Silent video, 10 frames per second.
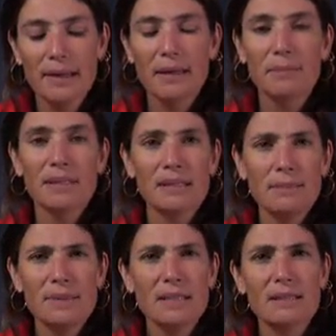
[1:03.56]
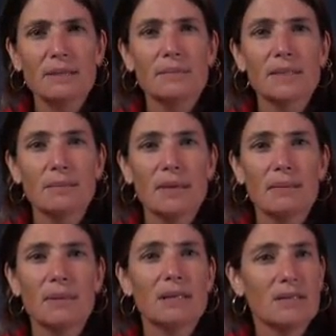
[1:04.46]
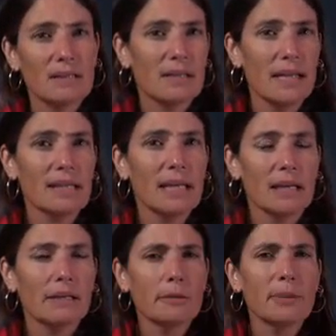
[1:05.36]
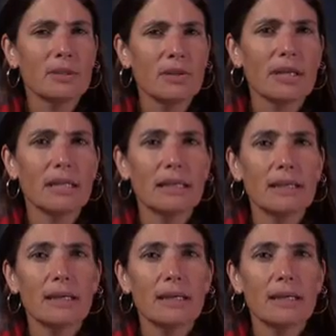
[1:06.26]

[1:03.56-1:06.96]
But some systems, it may be just like that, a little bit tricky.